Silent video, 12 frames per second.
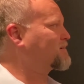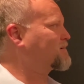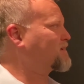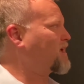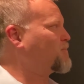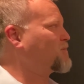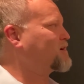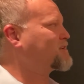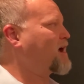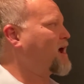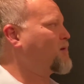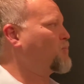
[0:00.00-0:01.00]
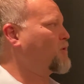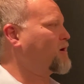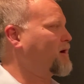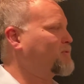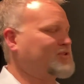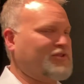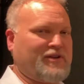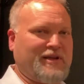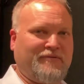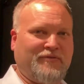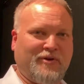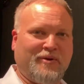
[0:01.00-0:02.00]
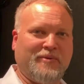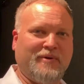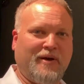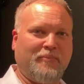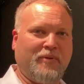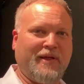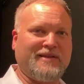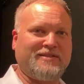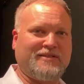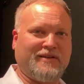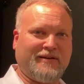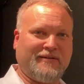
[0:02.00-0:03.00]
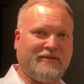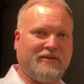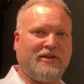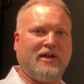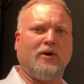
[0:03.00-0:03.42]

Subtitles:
came at a time where I was looking for a place to get